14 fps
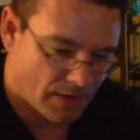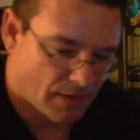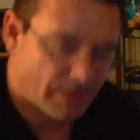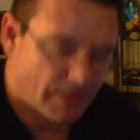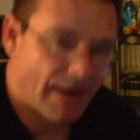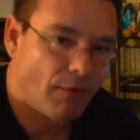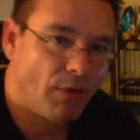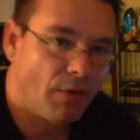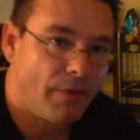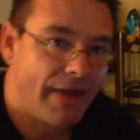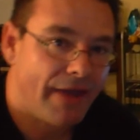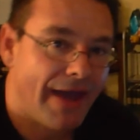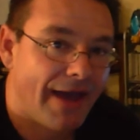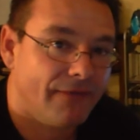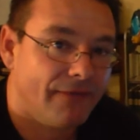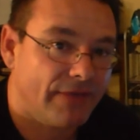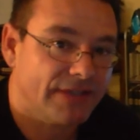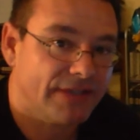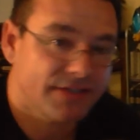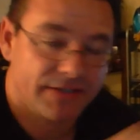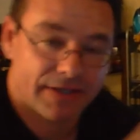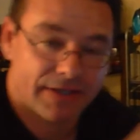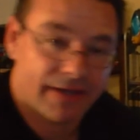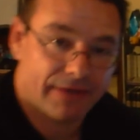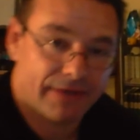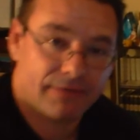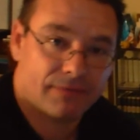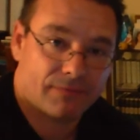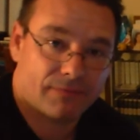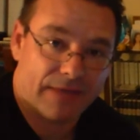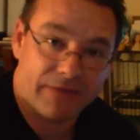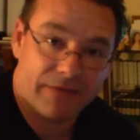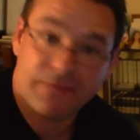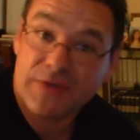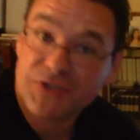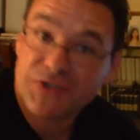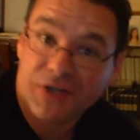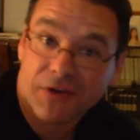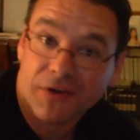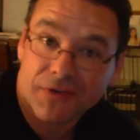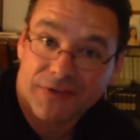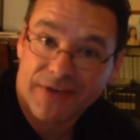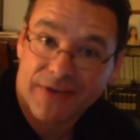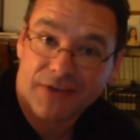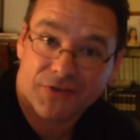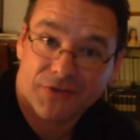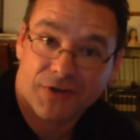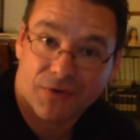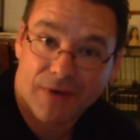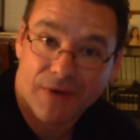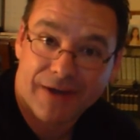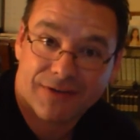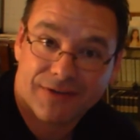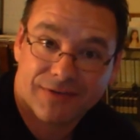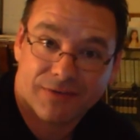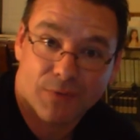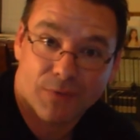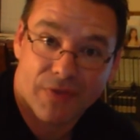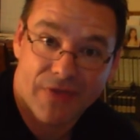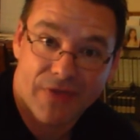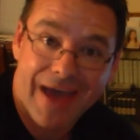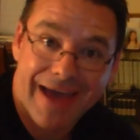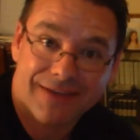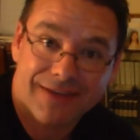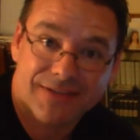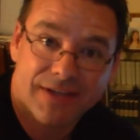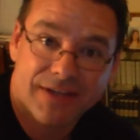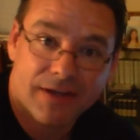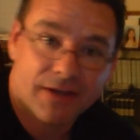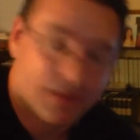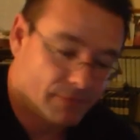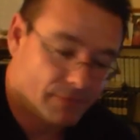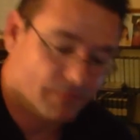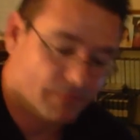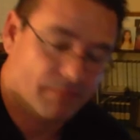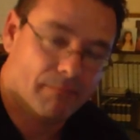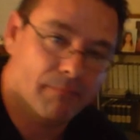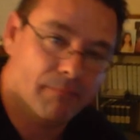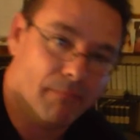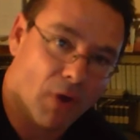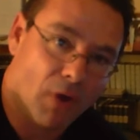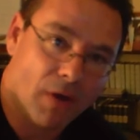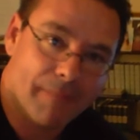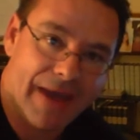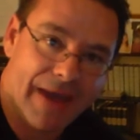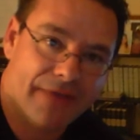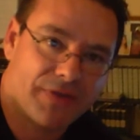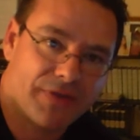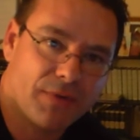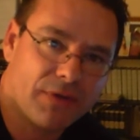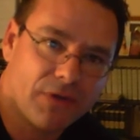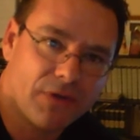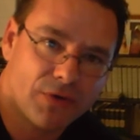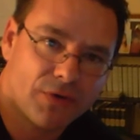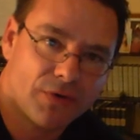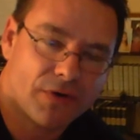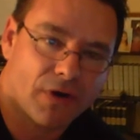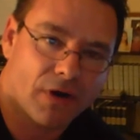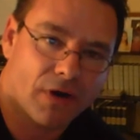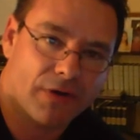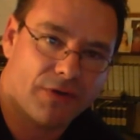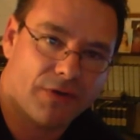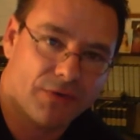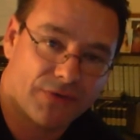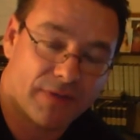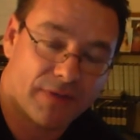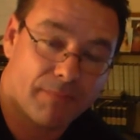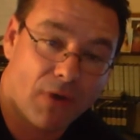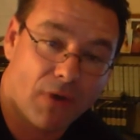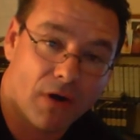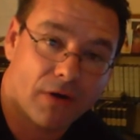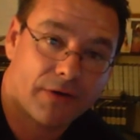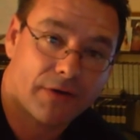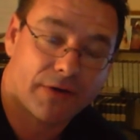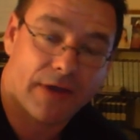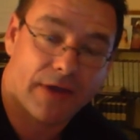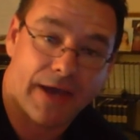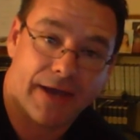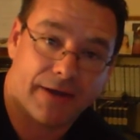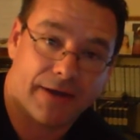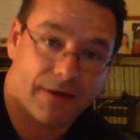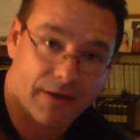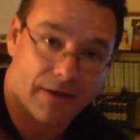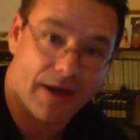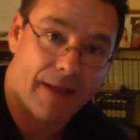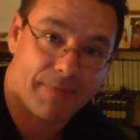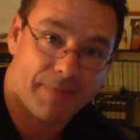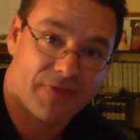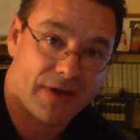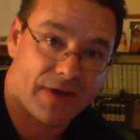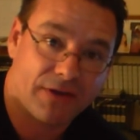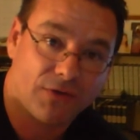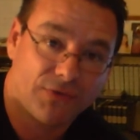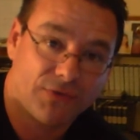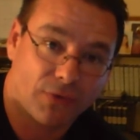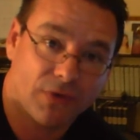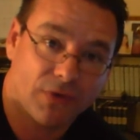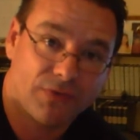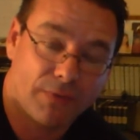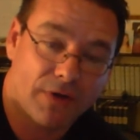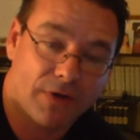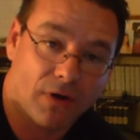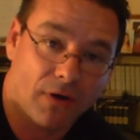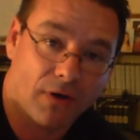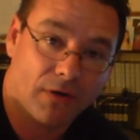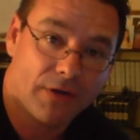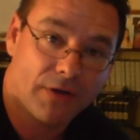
Now what we have, and David Fitzgerald is actually correct with that. Matthew and Luke are using Mark and a hypothetical source we call